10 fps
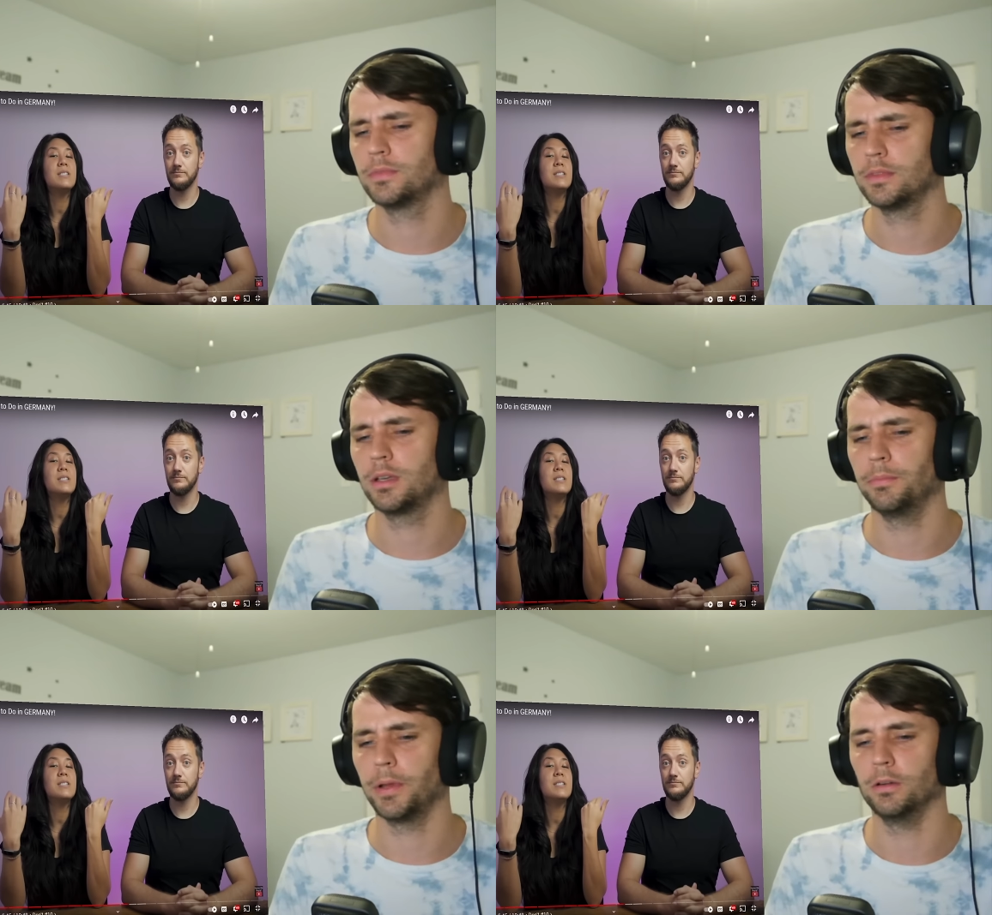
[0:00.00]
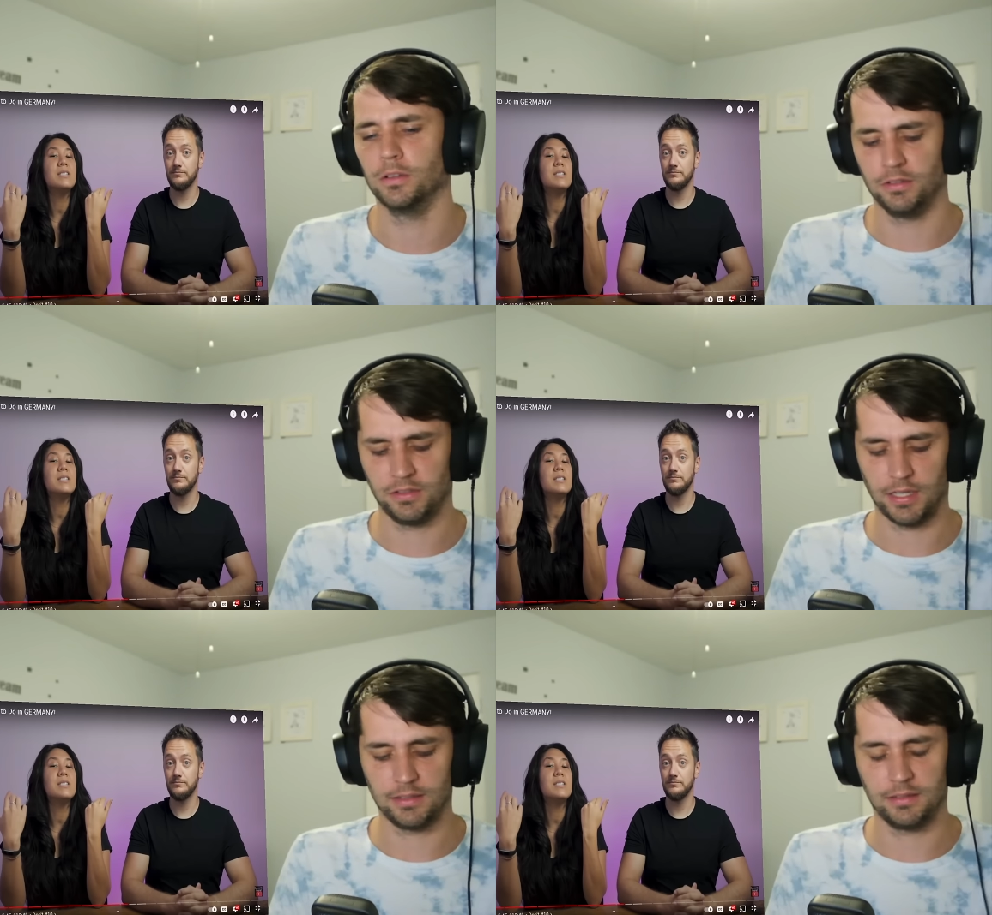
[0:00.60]
Speaker 1: compared to the
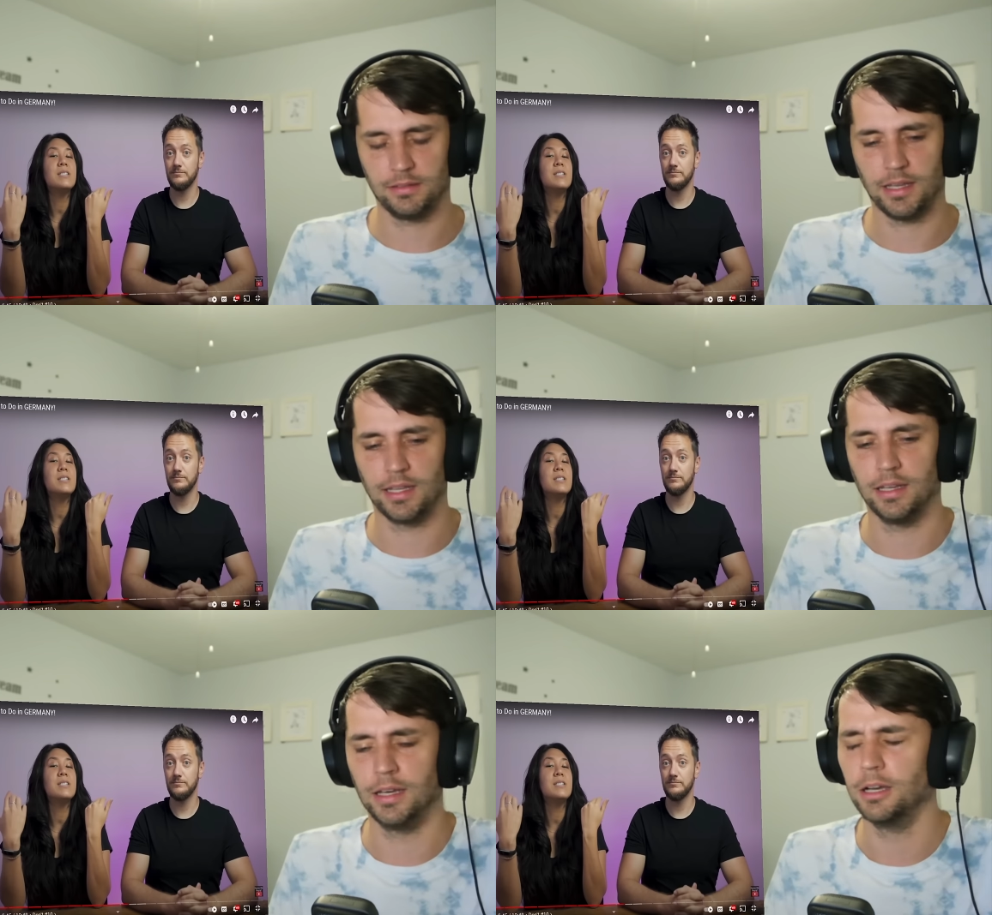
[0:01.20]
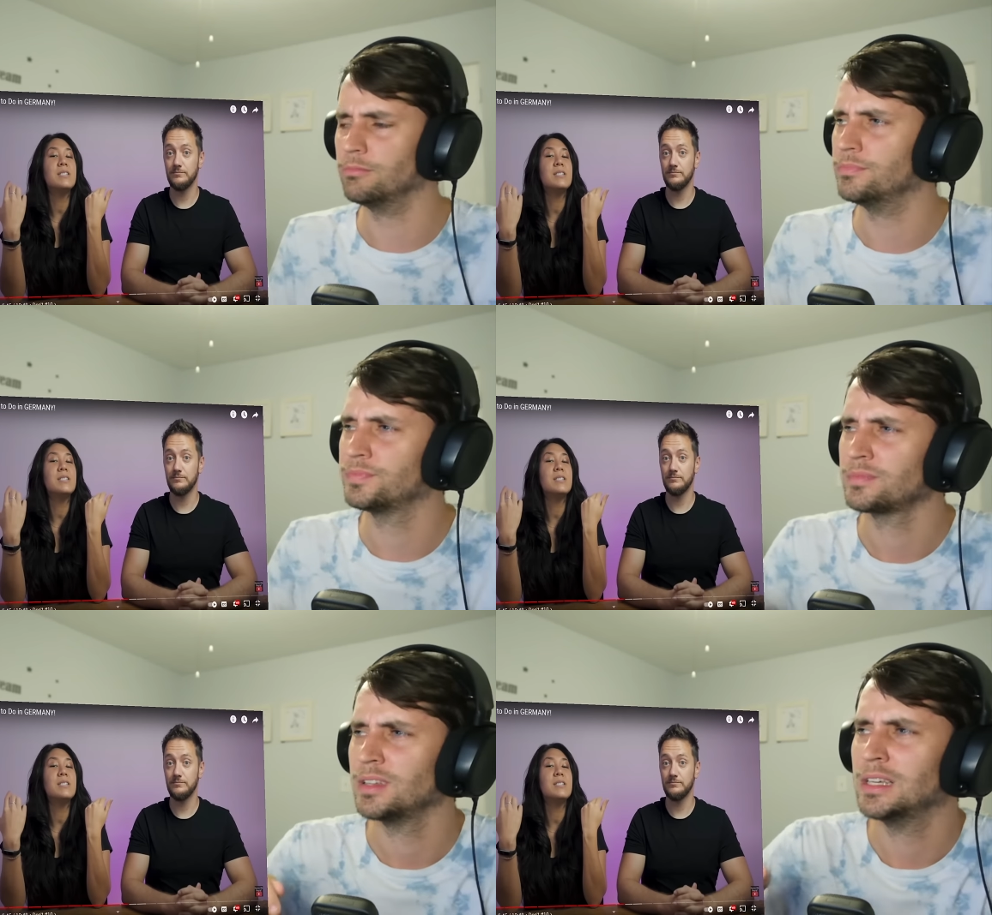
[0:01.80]
States. That, um,
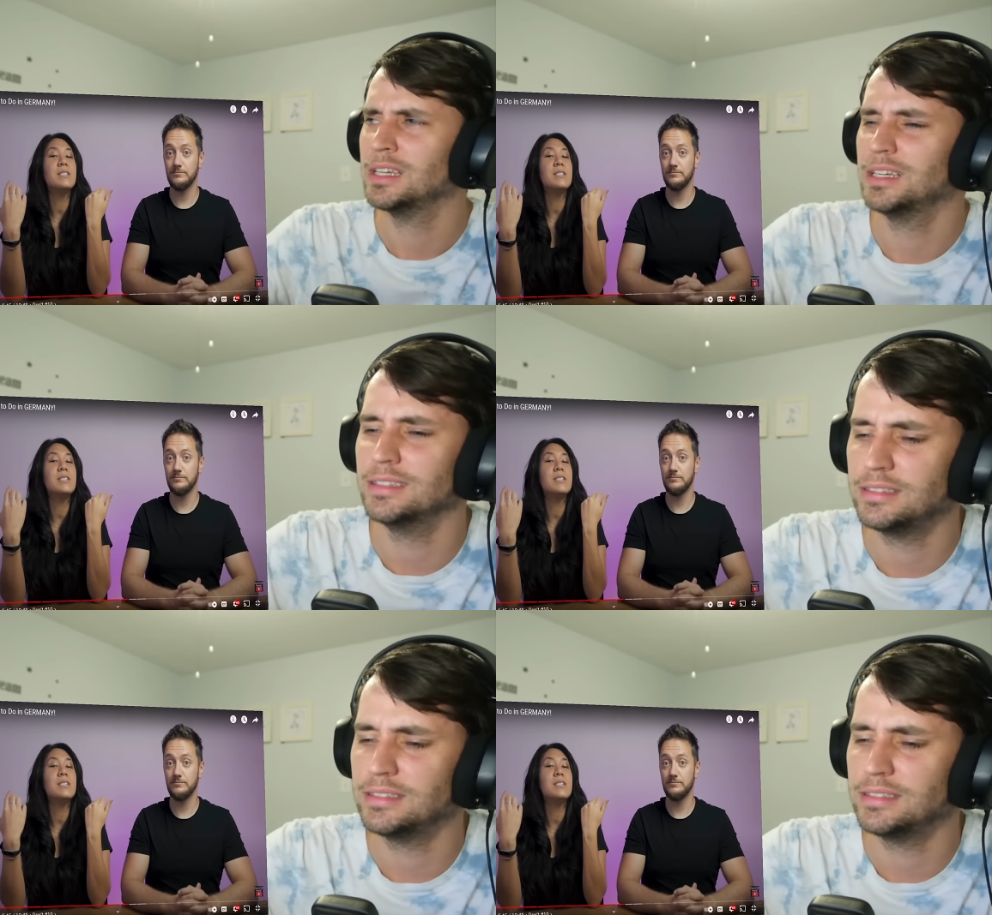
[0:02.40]
in the